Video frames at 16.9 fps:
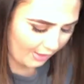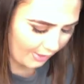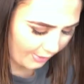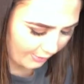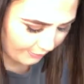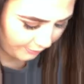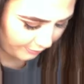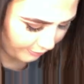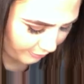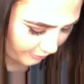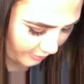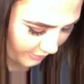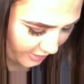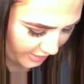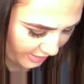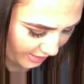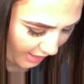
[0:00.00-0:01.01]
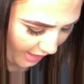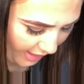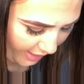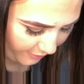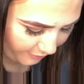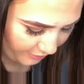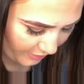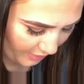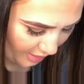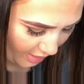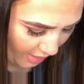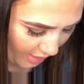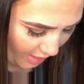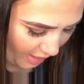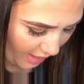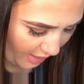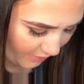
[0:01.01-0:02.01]
So yeah,
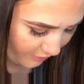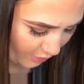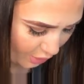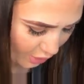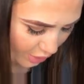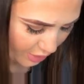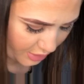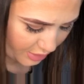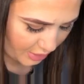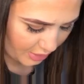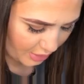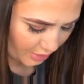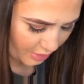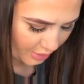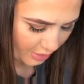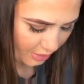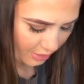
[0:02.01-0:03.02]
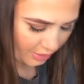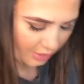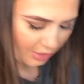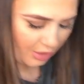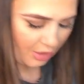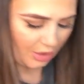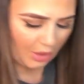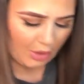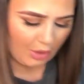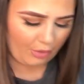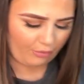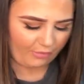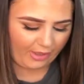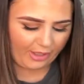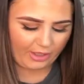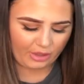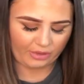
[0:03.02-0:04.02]
I have a good
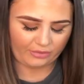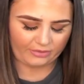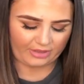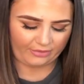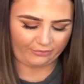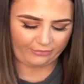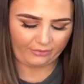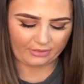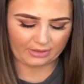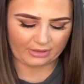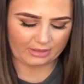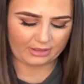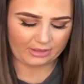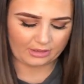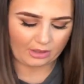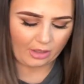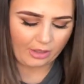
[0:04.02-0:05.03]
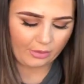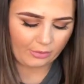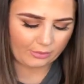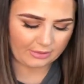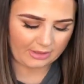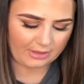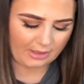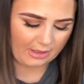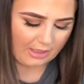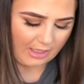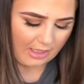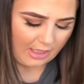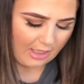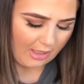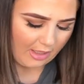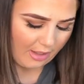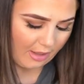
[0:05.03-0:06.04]
range of different styles in
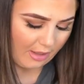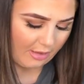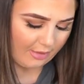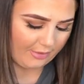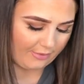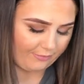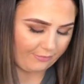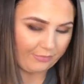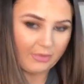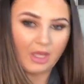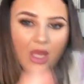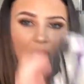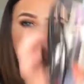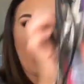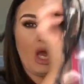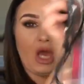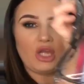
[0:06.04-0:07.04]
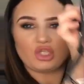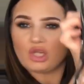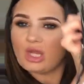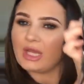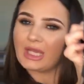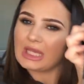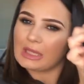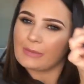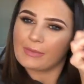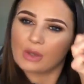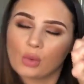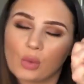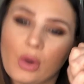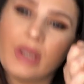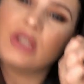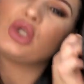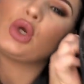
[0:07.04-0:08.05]
here. I try and keep it
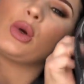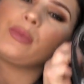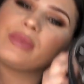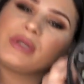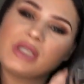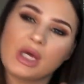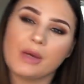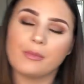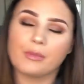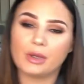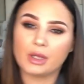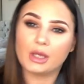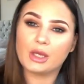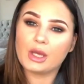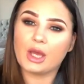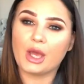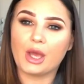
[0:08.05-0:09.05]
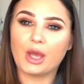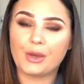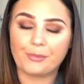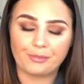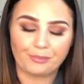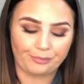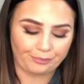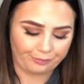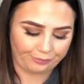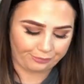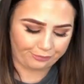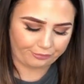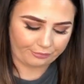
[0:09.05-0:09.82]
quite topped up. And